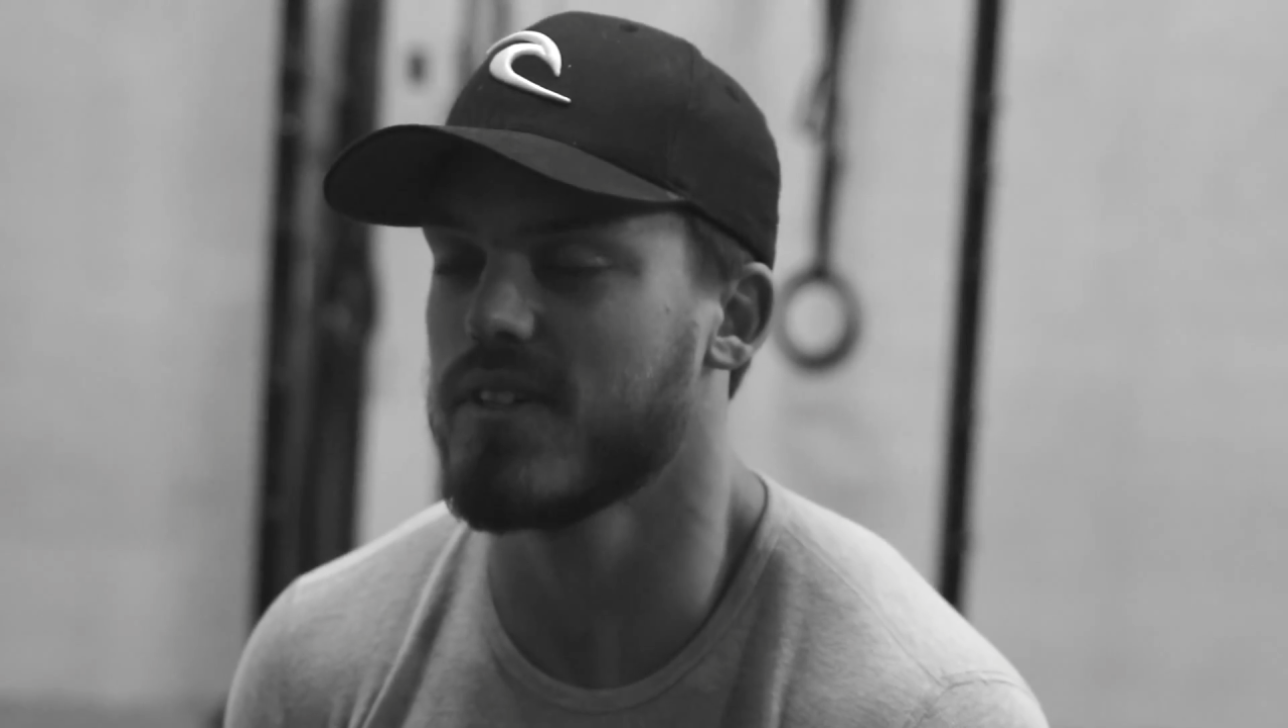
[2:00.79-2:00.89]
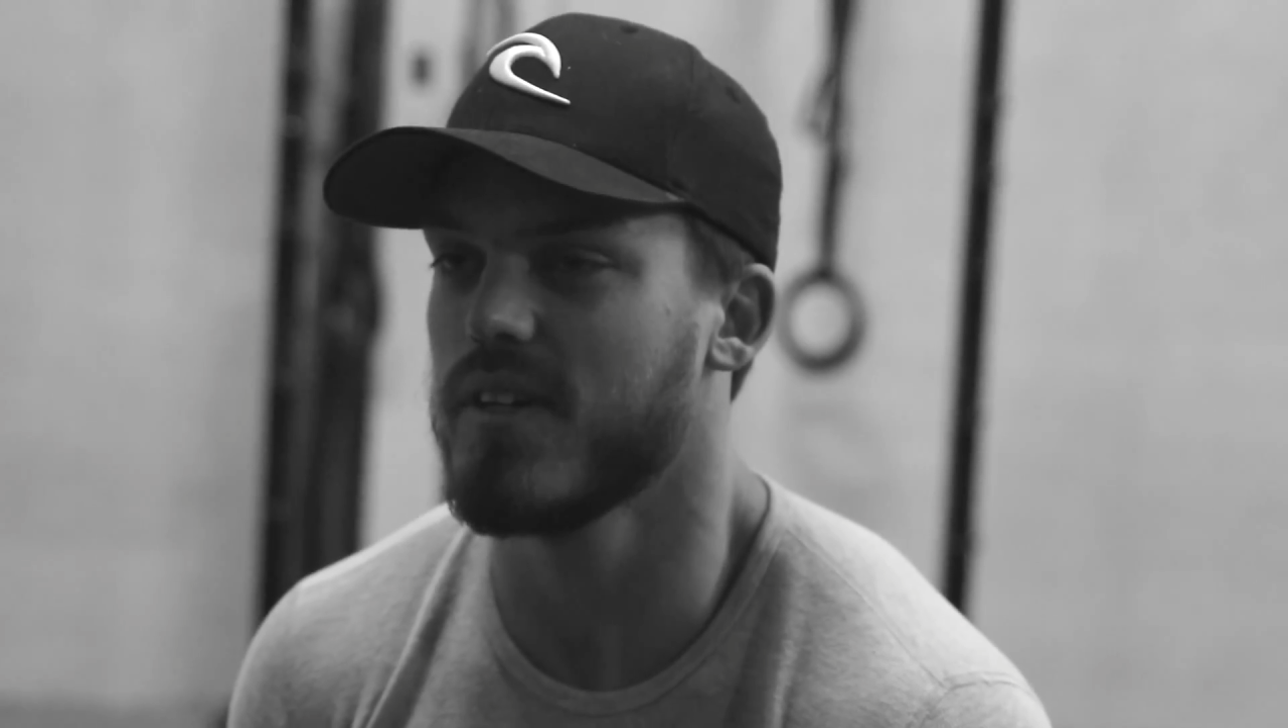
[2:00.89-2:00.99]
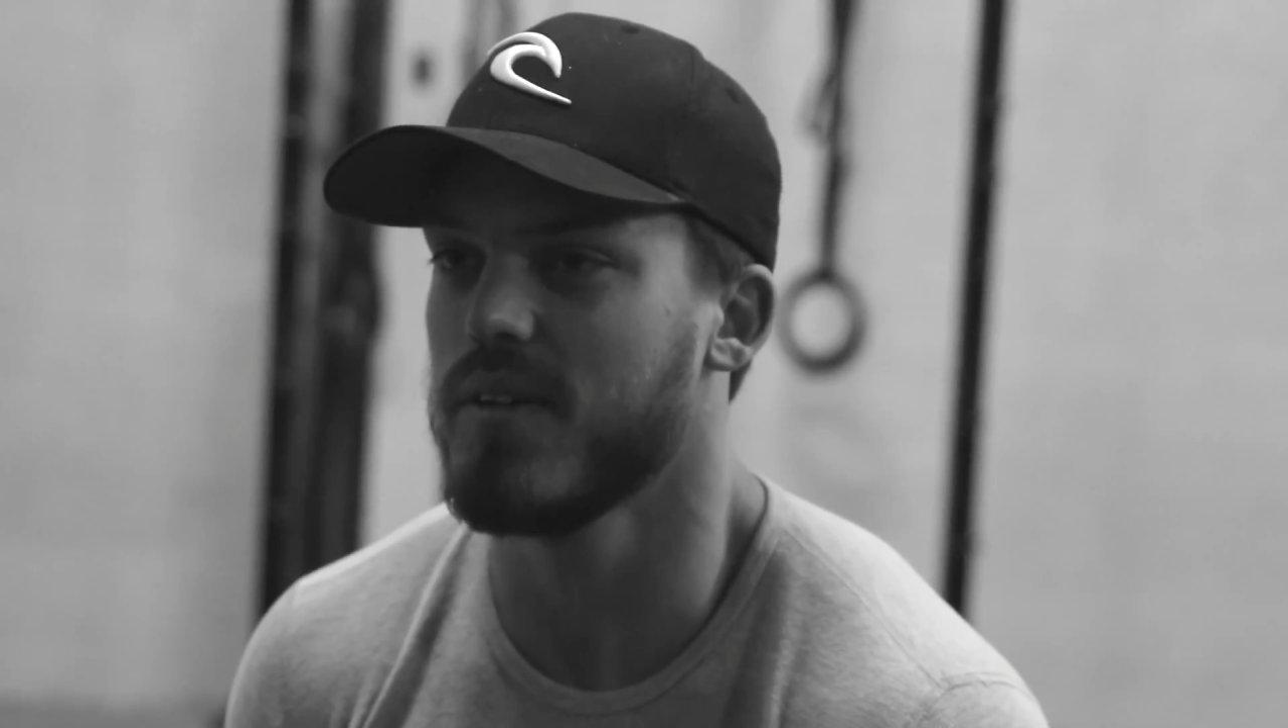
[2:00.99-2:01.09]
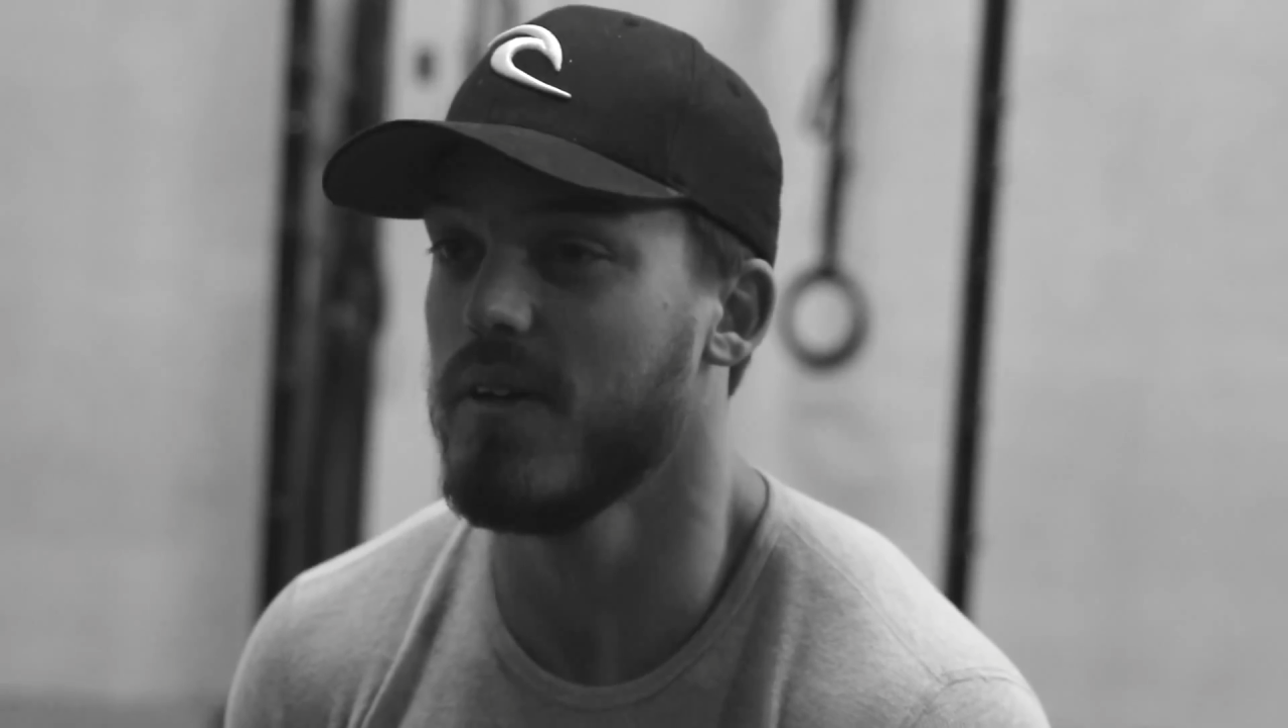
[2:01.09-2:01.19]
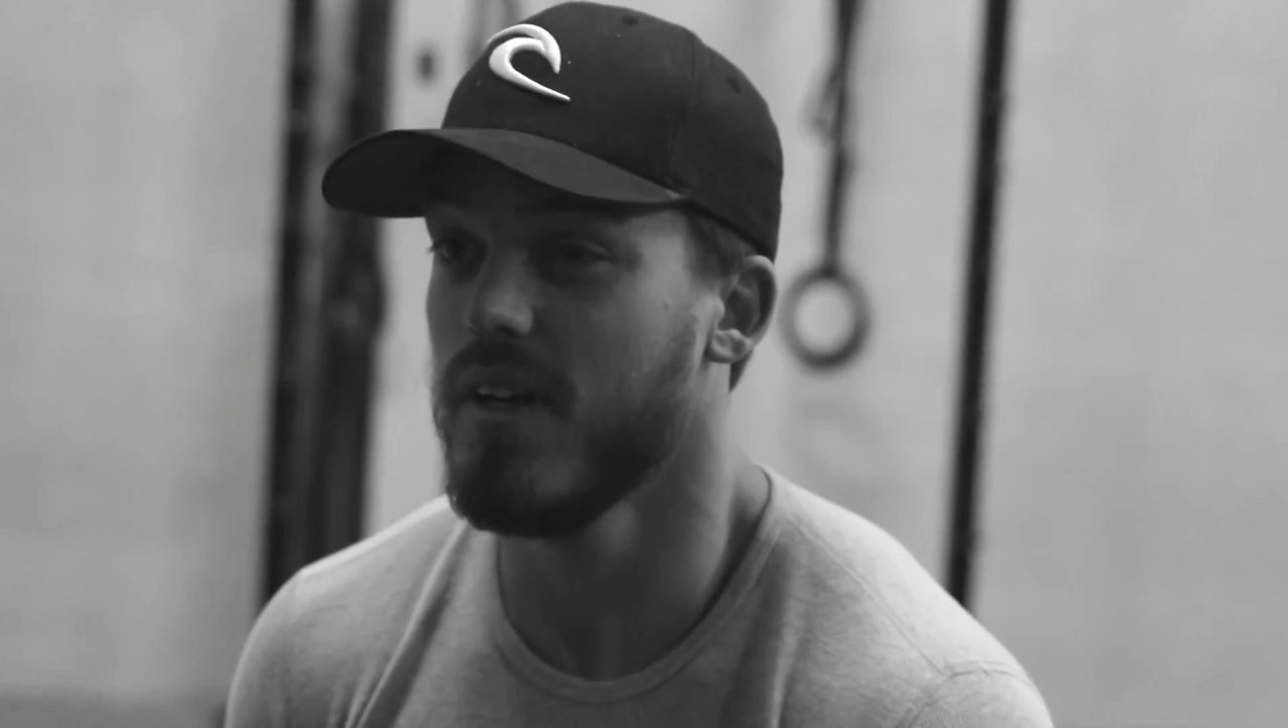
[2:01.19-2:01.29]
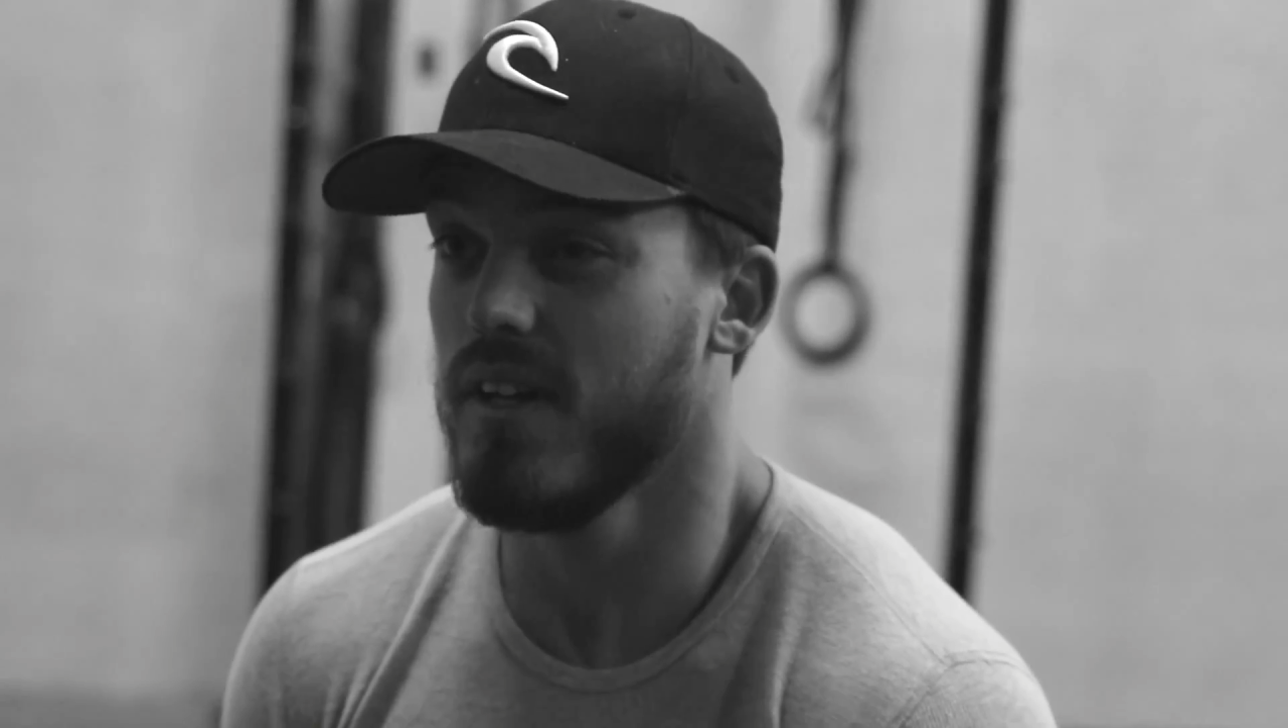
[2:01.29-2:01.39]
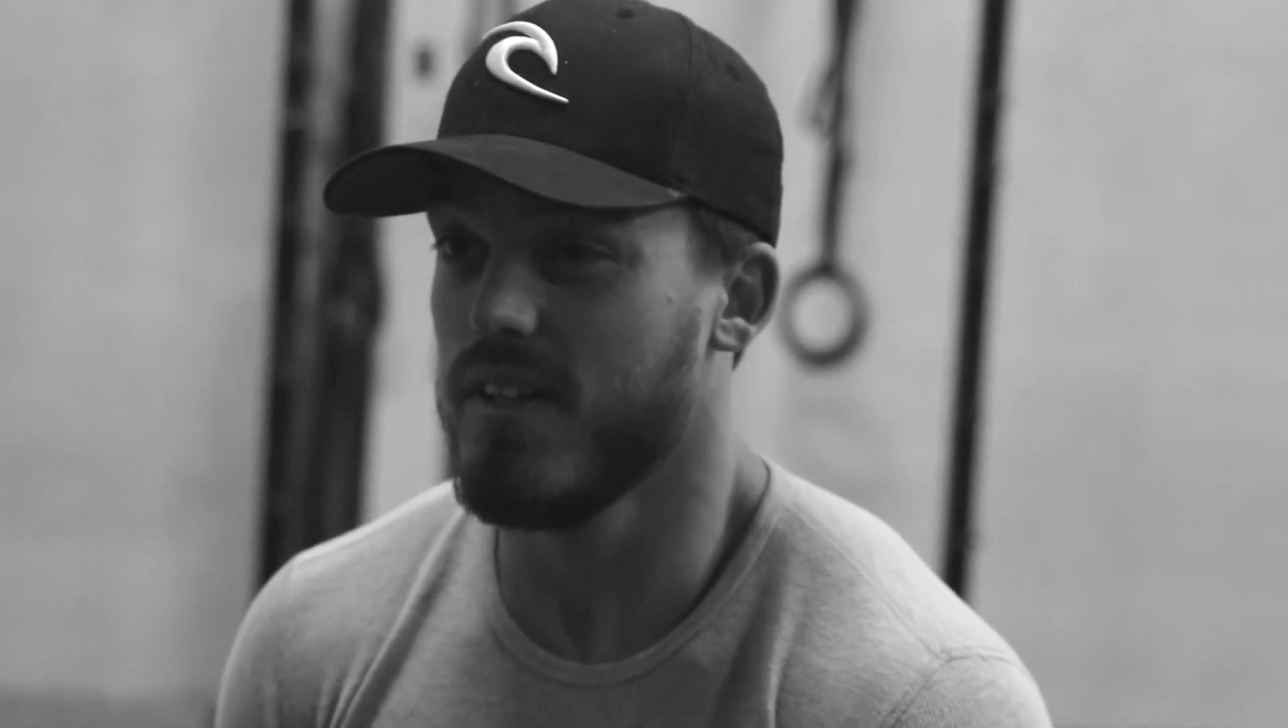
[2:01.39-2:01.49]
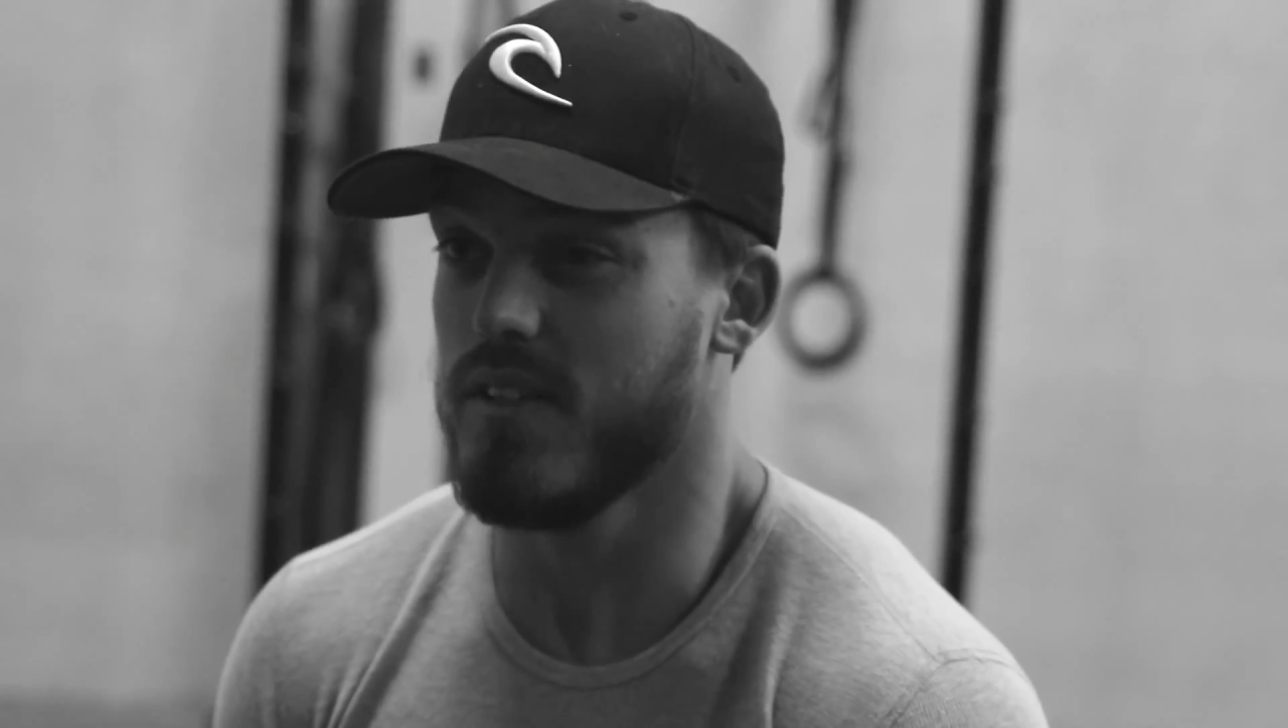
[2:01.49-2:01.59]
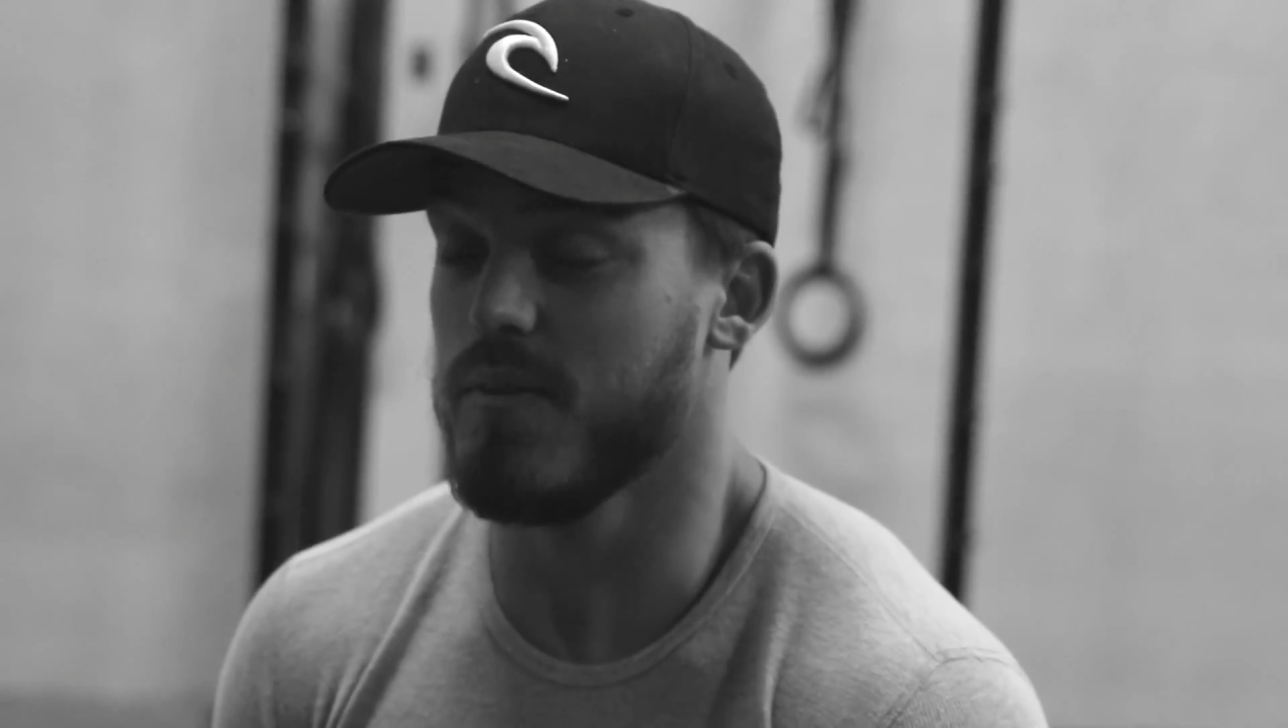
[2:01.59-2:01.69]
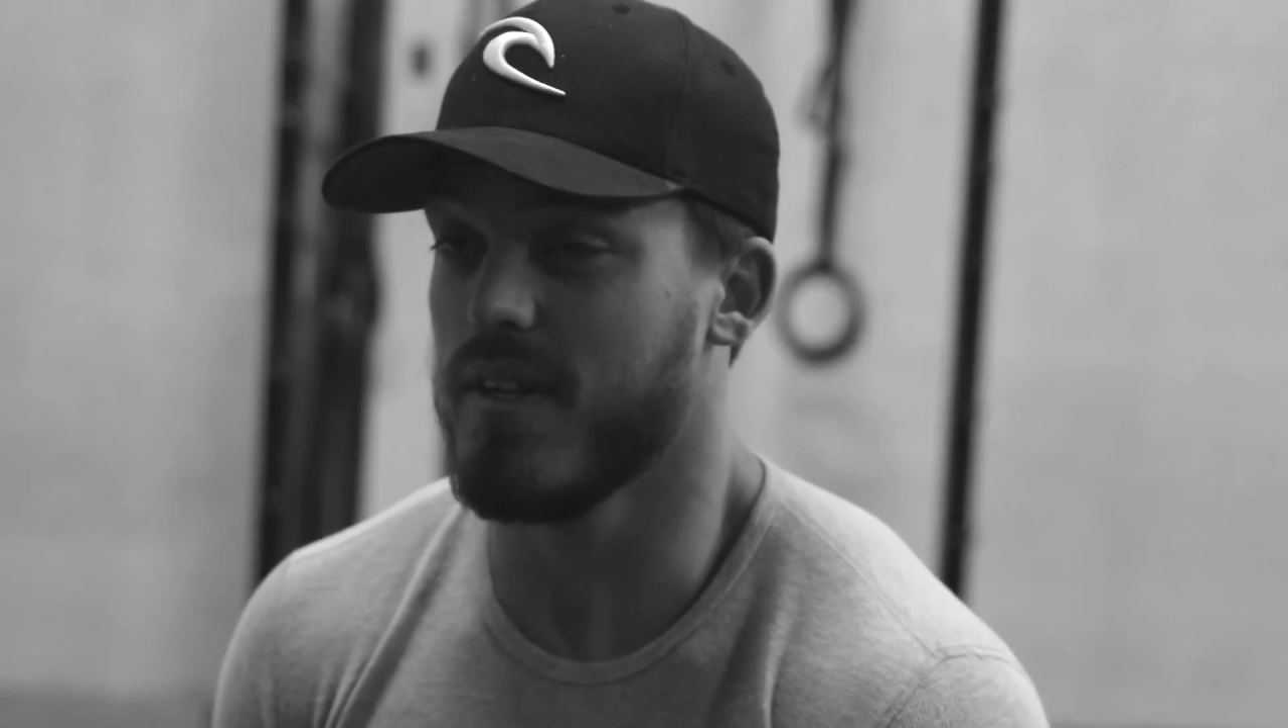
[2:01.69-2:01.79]
go
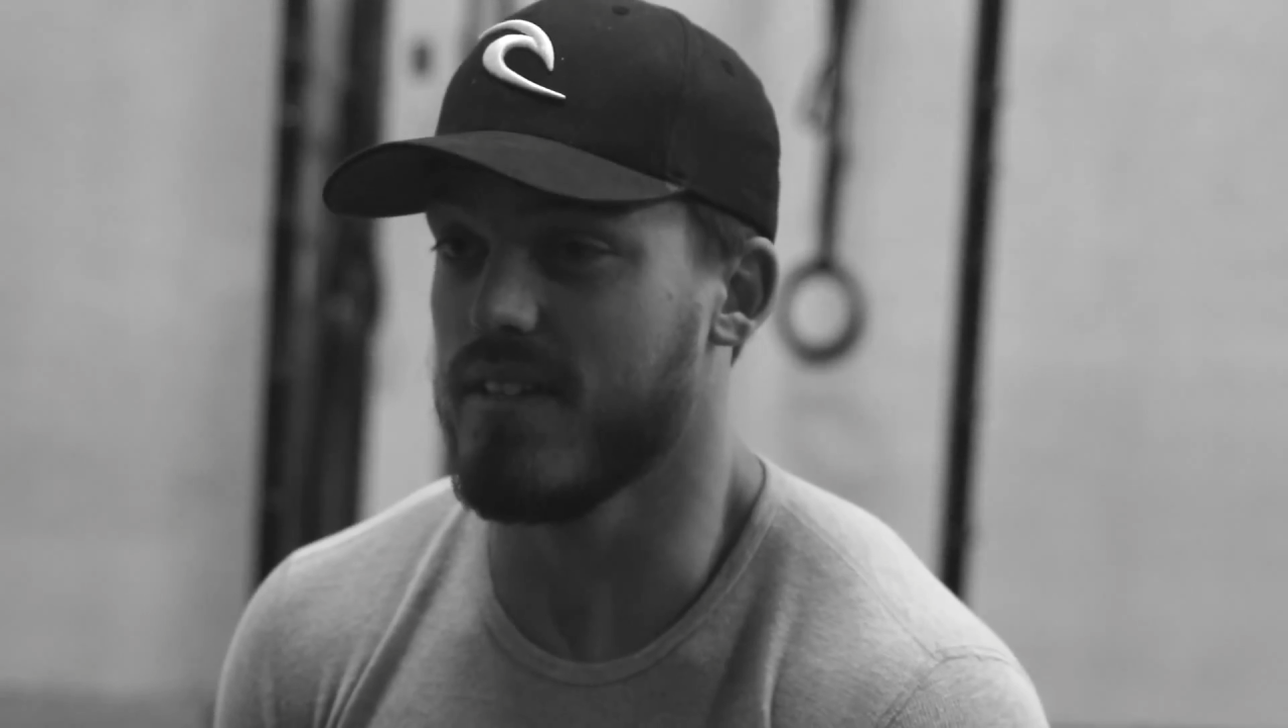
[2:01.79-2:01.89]
do